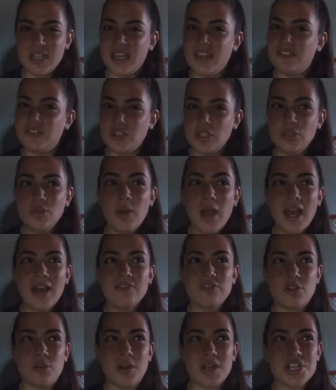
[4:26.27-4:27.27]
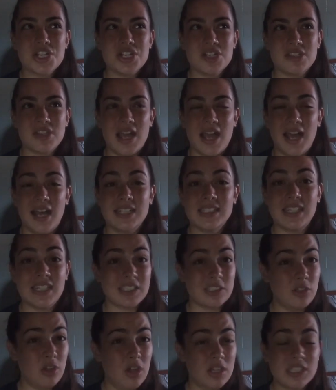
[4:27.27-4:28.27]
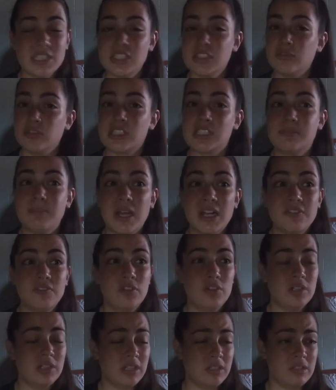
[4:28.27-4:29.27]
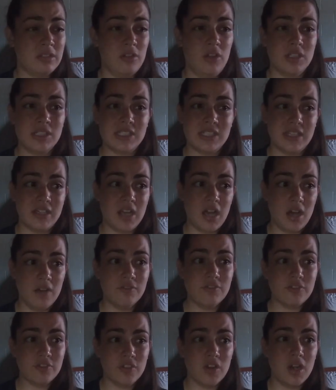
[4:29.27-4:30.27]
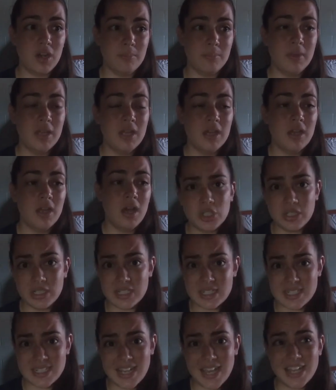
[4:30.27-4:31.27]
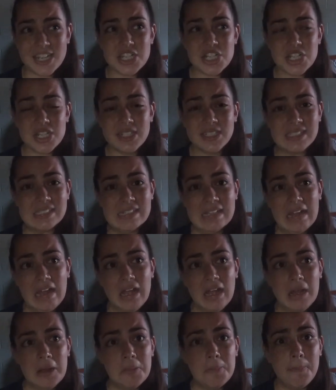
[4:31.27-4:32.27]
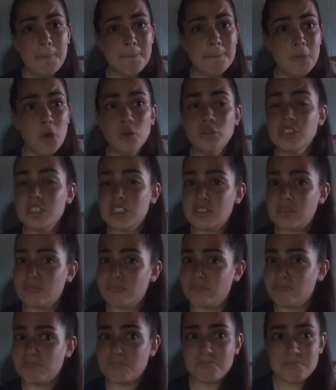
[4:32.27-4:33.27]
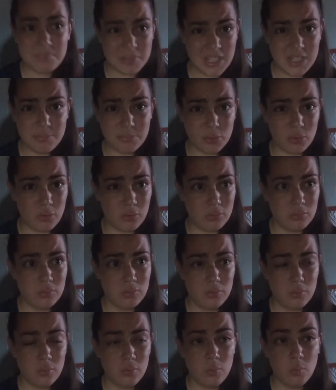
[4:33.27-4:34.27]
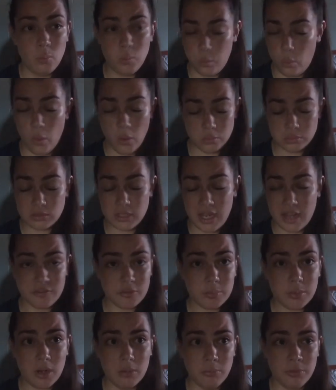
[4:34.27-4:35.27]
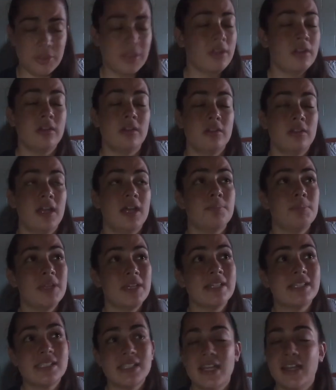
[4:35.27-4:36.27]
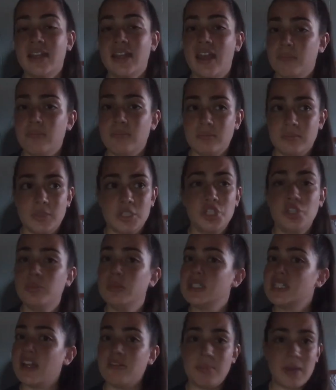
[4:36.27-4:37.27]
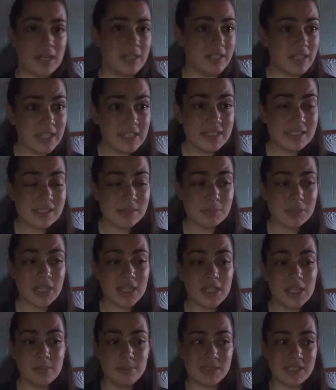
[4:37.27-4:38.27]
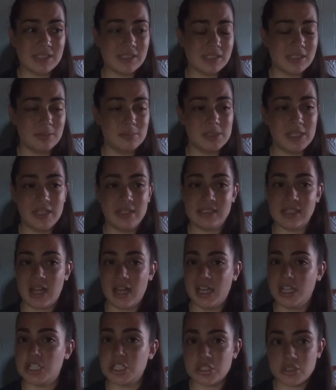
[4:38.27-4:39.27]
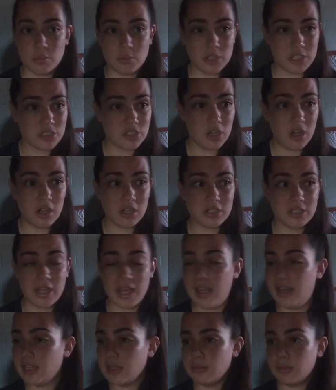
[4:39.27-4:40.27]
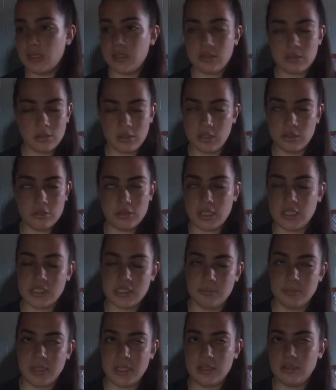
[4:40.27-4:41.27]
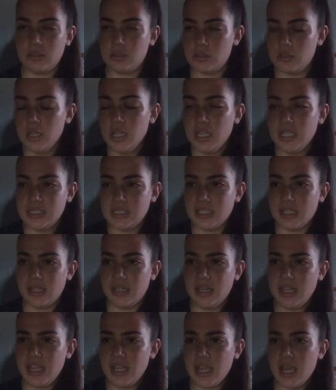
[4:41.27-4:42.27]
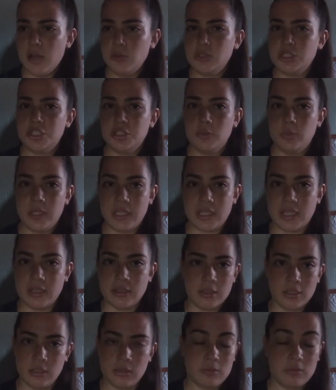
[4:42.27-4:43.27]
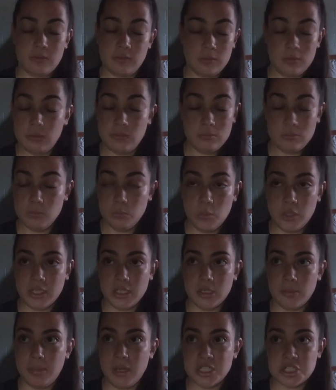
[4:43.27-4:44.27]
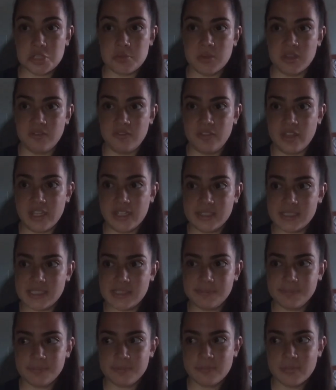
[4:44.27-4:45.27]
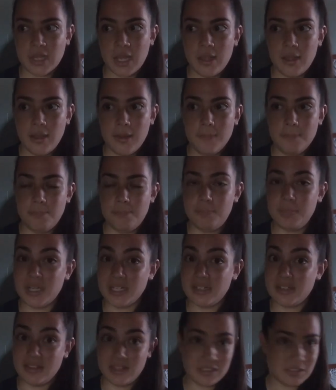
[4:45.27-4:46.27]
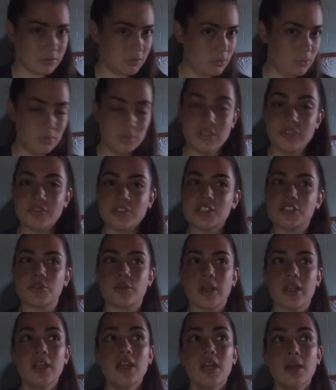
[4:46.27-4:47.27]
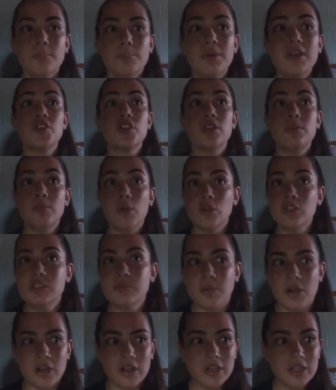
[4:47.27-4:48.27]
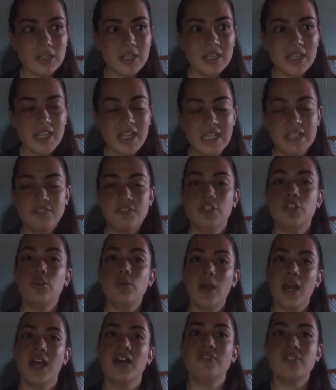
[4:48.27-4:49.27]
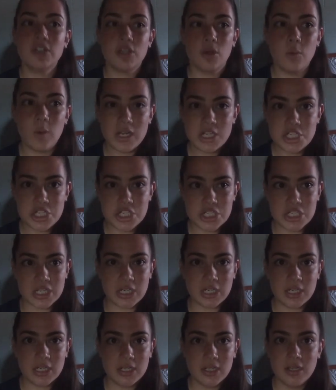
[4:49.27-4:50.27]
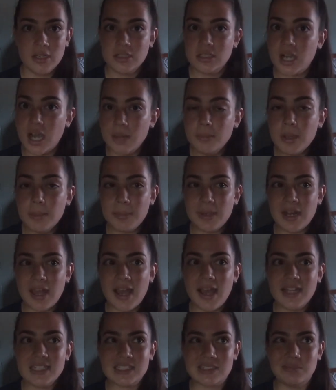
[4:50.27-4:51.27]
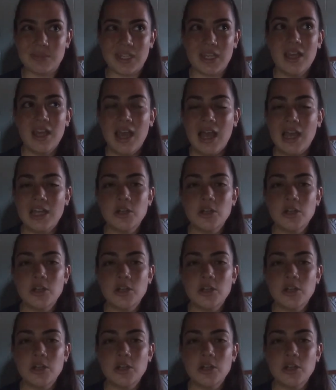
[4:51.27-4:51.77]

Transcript: If you have questions to ask, as long as they're respectful and as long as they come from good intentions, most people won't have a problem with it. That being said, humans have bad days sometimes, and some days I just don't want to talk to anybody. The other day somebody said, hey, how was your weekend? And I wanted to punch him in the face. But that's a whole different story. For the most part, if you have a question, come up and ask me.